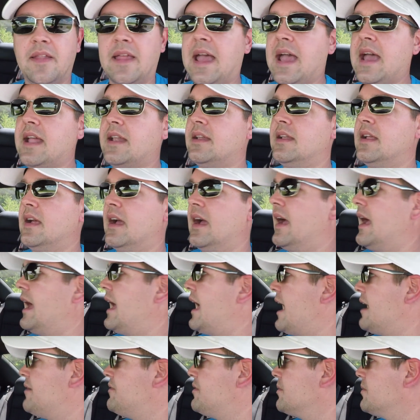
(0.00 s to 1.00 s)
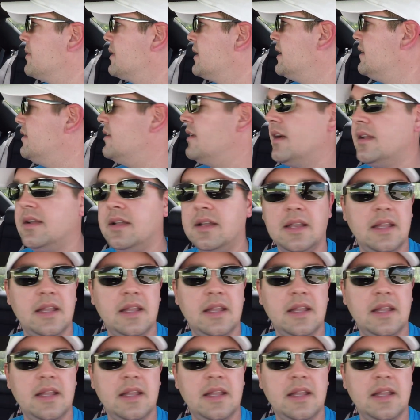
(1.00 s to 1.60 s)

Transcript: of that, I haven't really done